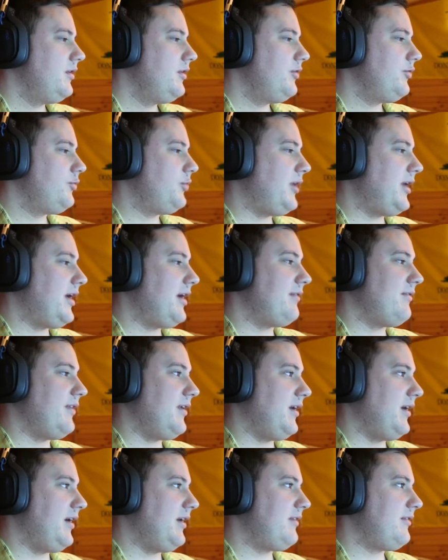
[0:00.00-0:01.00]
So we have
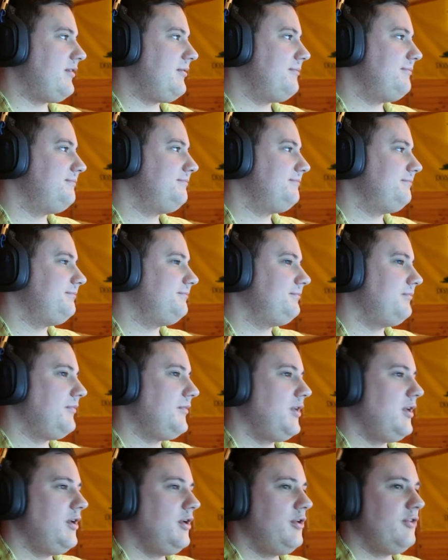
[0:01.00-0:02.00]
that.
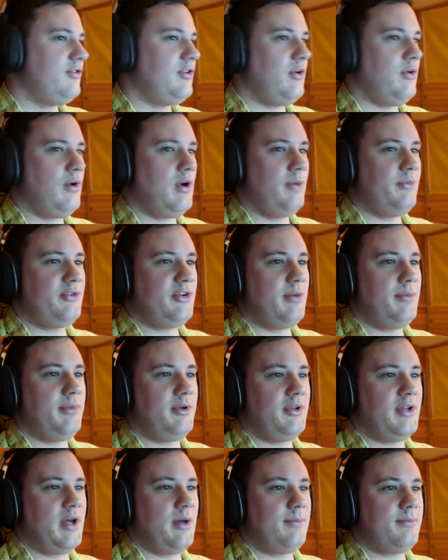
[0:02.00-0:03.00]
So I'm just going to
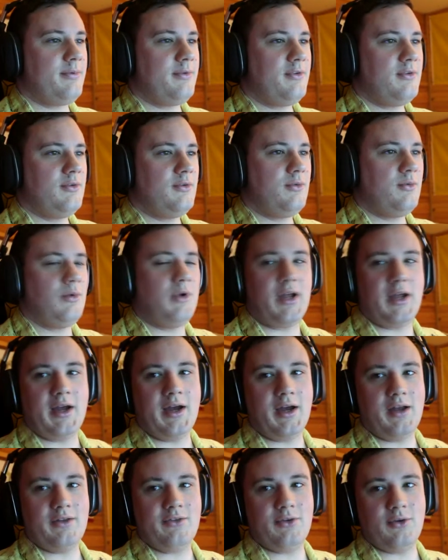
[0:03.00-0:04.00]
build up what I
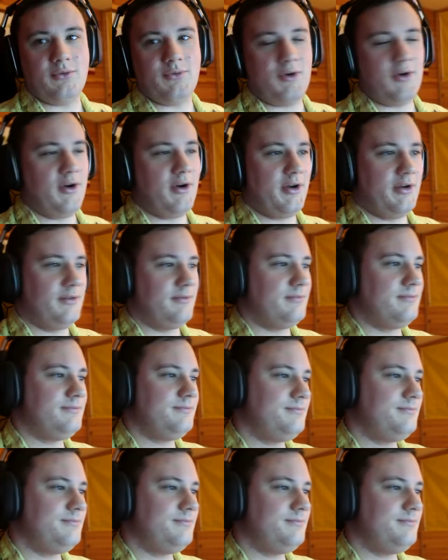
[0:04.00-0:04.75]
got so far and